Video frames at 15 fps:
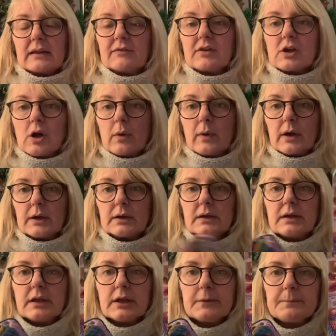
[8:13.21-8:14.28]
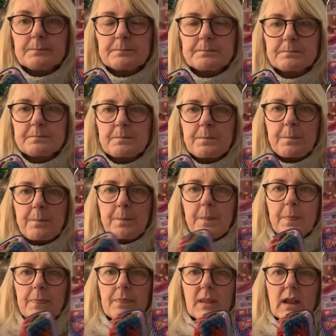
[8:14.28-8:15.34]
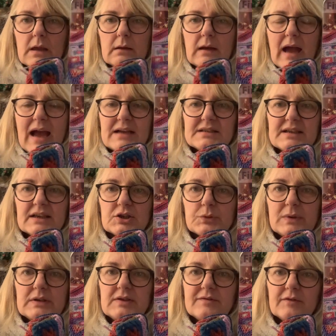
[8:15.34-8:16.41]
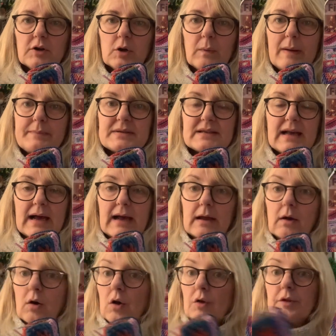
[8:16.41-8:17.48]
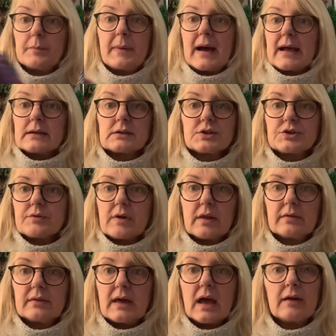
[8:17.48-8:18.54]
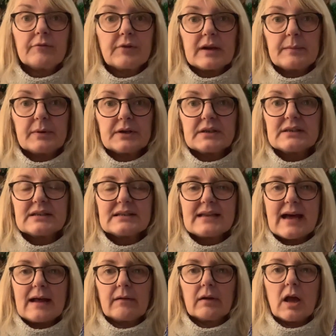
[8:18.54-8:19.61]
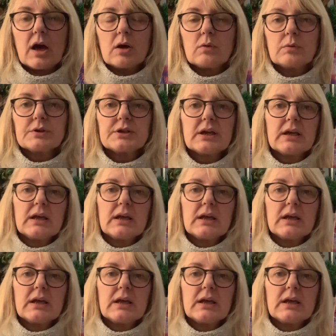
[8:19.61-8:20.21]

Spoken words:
If you go on Attic24 website, all the patterns are on there for anybody to download.